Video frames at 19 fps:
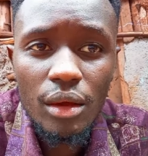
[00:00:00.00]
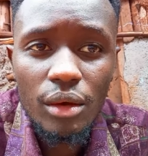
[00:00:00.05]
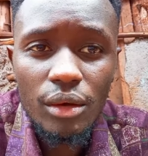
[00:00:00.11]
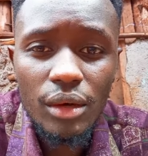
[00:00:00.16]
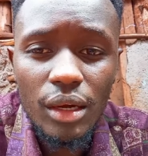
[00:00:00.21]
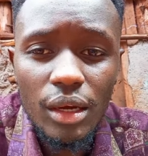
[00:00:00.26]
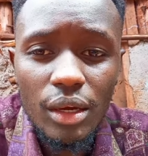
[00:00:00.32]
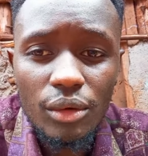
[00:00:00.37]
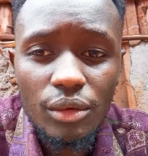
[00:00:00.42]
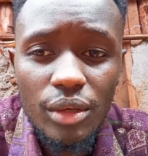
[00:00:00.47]

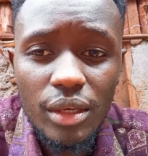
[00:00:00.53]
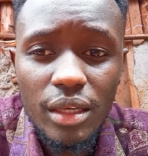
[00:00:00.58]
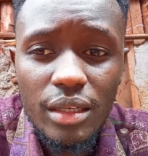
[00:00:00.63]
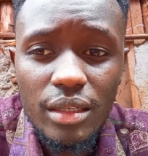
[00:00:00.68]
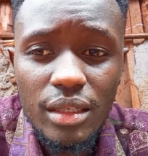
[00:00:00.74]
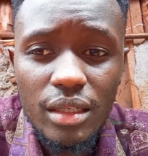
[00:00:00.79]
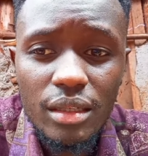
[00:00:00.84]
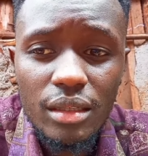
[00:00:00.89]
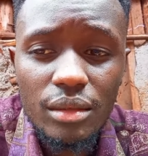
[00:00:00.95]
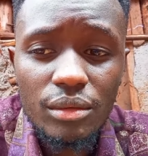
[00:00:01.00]
uh, we
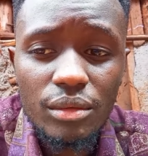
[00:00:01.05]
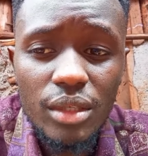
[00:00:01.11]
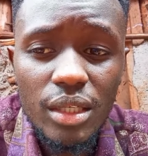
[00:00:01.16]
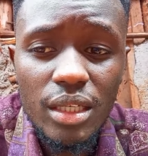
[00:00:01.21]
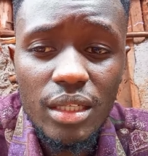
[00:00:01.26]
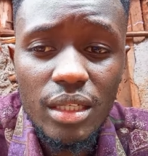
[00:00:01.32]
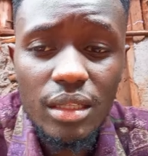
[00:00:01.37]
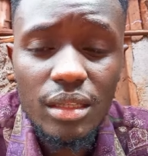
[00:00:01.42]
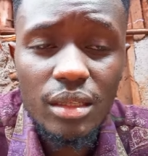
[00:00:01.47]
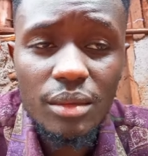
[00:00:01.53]
entered we
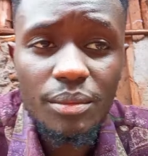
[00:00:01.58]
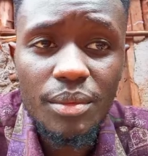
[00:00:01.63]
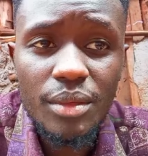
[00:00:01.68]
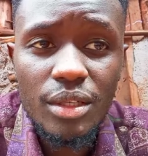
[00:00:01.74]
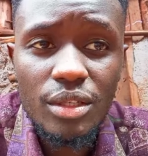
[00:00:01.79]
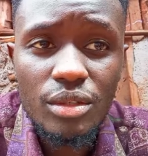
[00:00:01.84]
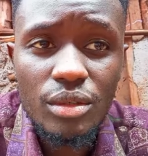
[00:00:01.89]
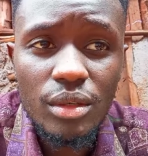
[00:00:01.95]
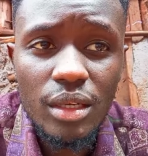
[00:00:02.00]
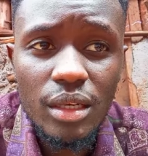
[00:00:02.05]
entered the
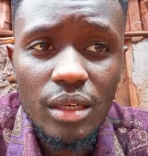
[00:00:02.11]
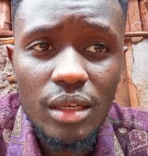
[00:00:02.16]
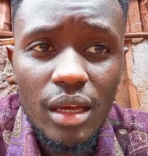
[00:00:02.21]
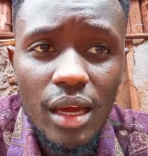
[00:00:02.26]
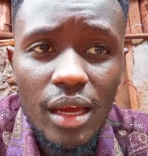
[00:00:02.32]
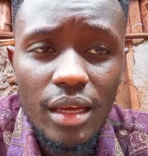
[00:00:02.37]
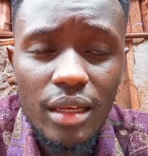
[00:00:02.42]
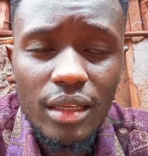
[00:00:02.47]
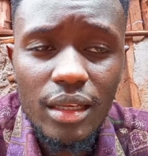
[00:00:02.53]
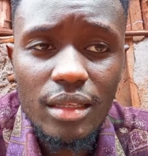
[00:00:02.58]
prison and
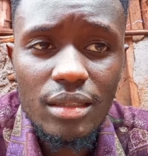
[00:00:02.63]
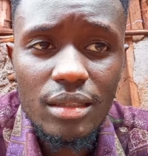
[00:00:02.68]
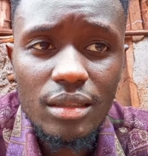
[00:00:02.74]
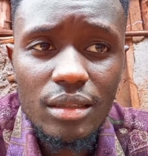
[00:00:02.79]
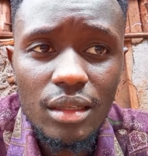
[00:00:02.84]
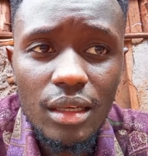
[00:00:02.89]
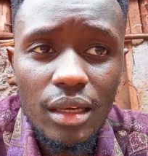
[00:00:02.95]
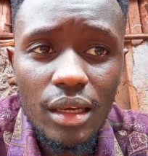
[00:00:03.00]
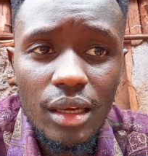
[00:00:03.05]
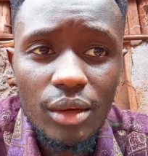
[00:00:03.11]
i
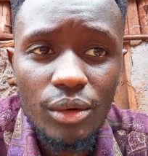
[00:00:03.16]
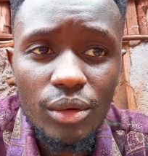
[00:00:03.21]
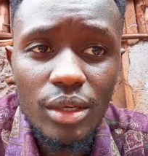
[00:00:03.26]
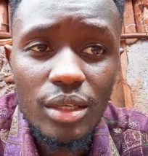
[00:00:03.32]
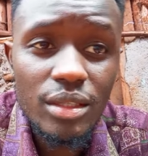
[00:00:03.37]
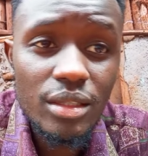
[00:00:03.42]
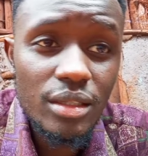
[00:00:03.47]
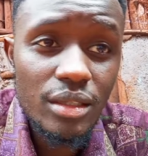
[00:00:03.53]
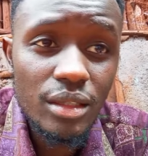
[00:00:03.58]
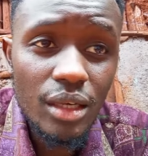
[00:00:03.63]
asked i
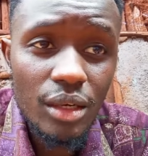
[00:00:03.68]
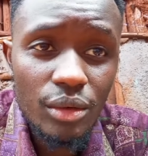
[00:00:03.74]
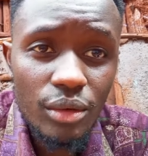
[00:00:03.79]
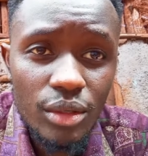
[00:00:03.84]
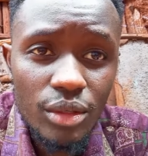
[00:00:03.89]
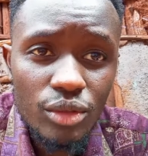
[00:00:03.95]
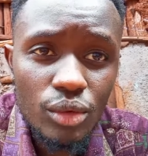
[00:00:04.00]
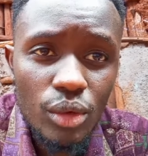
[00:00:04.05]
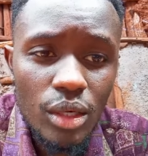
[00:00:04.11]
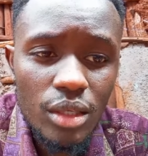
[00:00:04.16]
went in, i
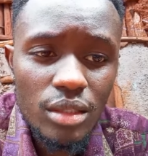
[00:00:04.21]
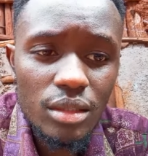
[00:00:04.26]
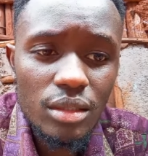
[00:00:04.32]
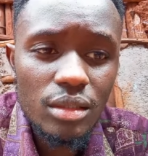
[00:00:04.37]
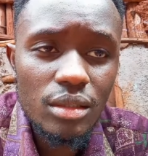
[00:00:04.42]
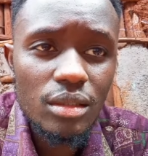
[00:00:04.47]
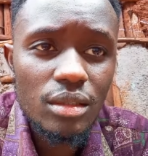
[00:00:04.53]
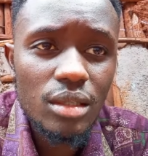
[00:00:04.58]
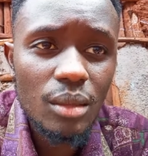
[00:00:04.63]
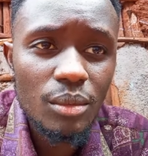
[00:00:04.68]
went to ask
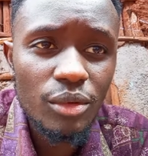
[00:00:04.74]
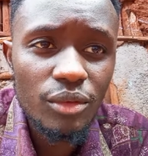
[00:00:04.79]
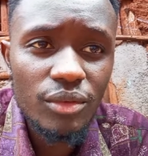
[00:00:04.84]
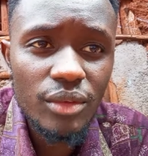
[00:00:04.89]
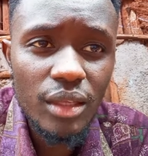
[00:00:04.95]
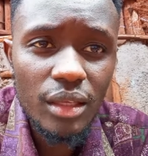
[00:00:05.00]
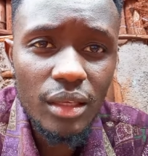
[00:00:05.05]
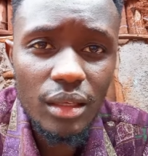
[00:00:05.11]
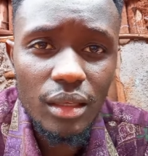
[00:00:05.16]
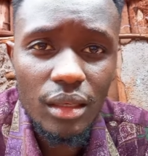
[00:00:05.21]
some of
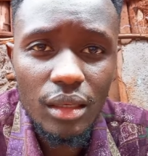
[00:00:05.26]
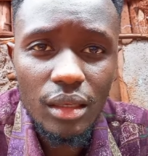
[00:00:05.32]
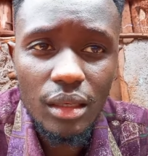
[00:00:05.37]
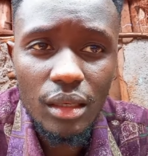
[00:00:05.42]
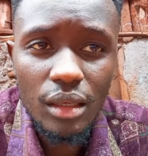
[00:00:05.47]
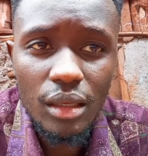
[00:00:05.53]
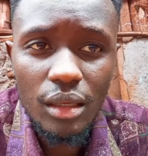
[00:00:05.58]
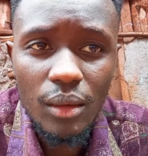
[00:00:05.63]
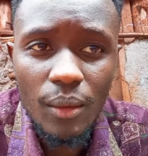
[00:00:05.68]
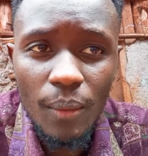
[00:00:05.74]

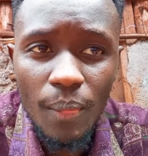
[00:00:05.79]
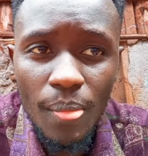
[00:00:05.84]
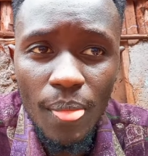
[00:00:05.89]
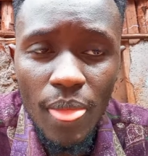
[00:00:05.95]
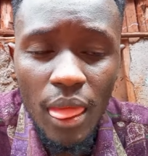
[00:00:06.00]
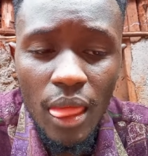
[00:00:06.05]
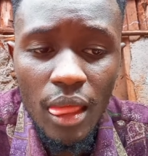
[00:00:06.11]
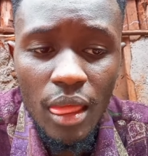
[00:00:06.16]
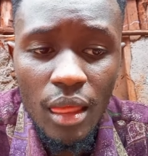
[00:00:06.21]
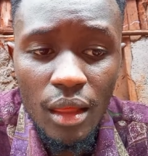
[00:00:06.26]
the
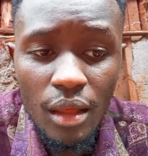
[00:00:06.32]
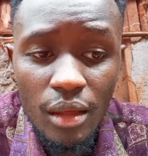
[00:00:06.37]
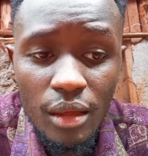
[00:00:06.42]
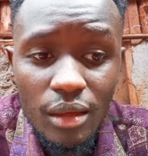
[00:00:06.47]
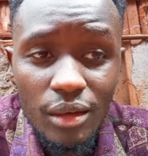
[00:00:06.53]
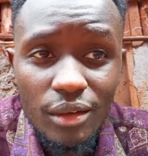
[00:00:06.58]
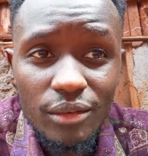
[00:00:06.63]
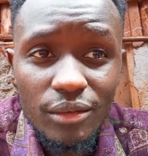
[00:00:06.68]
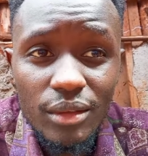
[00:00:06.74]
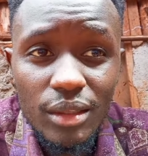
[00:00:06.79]

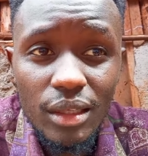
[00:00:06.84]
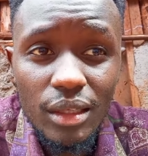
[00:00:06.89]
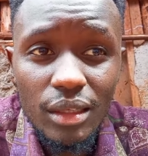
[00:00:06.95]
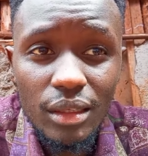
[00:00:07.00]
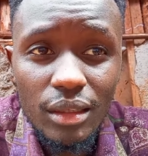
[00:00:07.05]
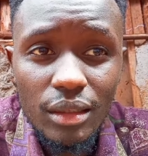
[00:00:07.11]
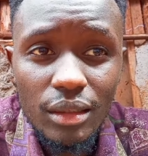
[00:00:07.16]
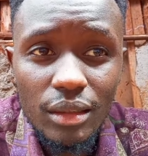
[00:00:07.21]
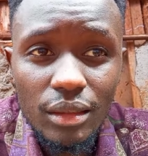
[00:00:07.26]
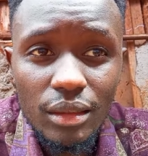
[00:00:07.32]

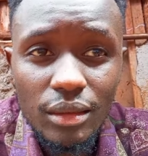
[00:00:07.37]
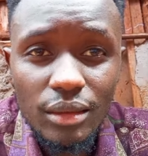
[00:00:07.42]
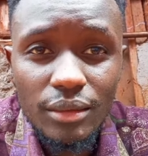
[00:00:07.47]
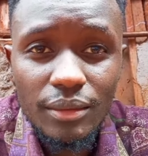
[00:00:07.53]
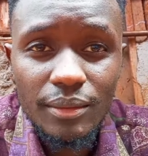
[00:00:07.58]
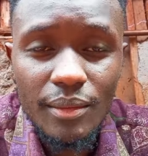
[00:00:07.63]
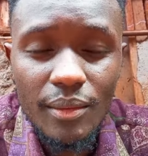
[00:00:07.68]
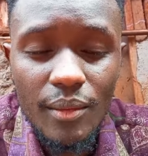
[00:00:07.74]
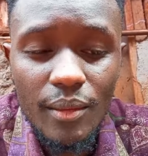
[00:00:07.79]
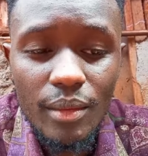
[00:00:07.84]
the
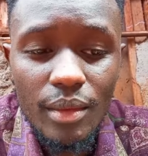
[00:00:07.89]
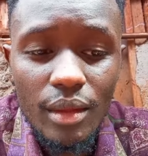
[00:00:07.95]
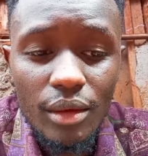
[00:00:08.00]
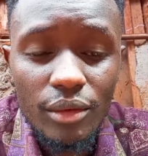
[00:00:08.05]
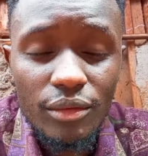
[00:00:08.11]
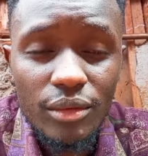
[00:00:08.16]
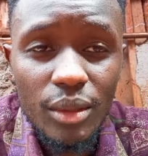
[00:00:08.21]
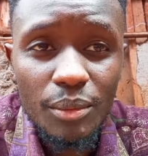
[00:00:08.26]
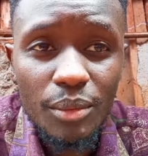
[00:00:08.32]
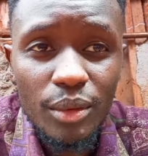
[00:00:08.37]

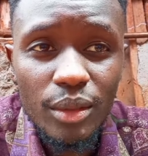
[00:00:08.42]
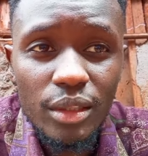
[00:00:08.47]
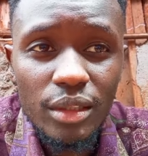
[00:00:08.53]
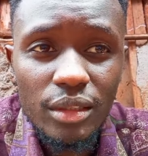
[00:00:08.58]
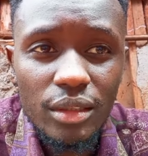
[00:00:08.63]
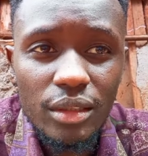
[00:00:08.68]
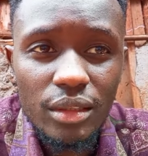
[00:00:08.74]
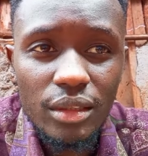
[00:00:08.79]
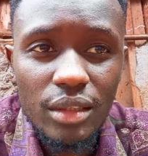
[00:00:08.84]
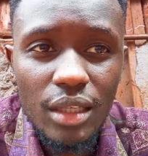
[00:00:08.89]
of the
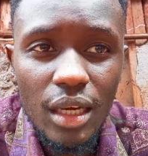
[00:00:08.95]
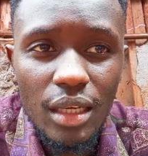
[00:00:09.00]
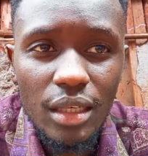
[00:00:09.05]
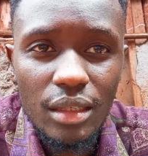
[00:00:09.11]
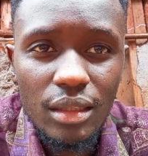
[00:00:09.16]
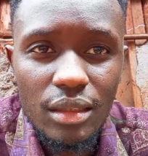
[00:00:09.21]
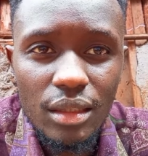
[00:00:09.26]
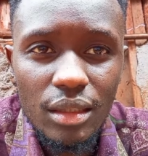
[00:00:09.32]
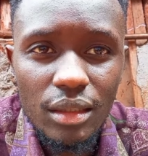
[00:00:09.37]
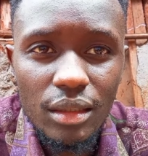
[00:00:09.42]
police inside
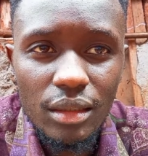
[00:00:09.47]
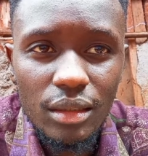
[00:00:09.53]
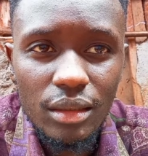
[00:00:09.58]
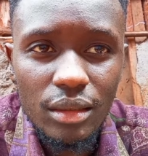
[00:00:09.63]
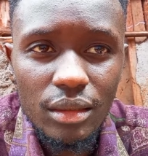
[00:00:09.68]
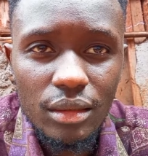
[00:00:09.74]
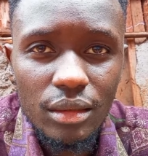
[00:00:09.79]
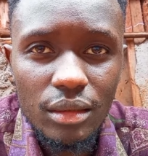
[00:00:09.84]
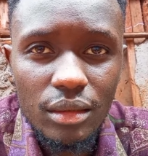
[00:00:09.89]
the